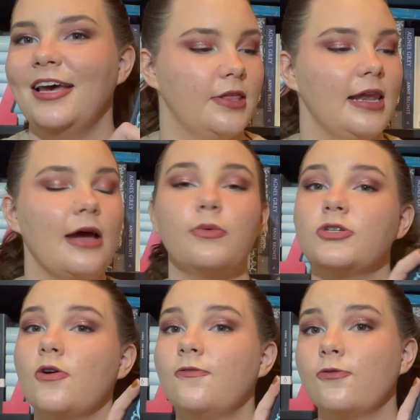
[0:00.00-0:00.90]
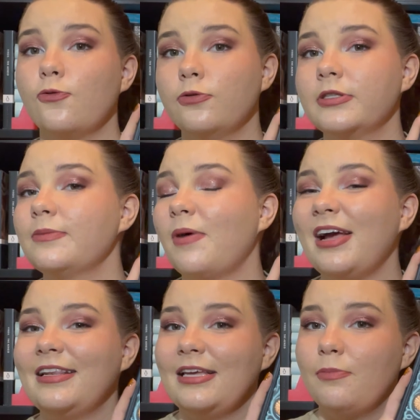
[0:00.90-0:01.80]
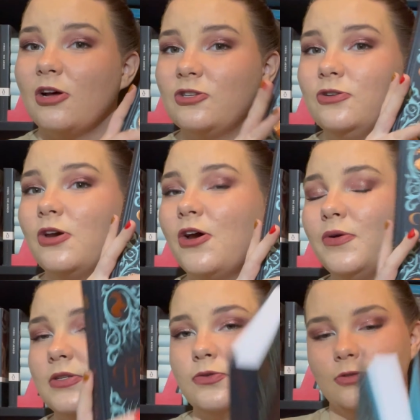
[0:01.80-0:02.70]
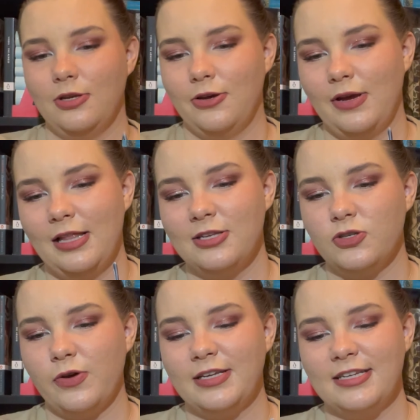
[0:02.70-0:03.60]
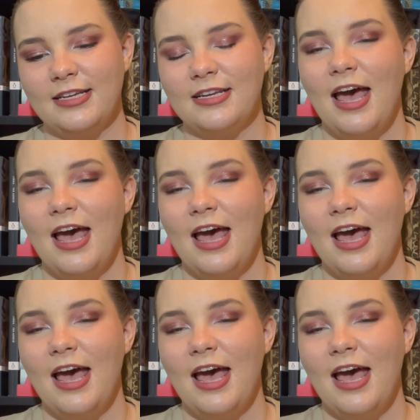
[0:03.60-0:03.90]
The Language of Thorns by Leigh Bardugo. It's also illustrated.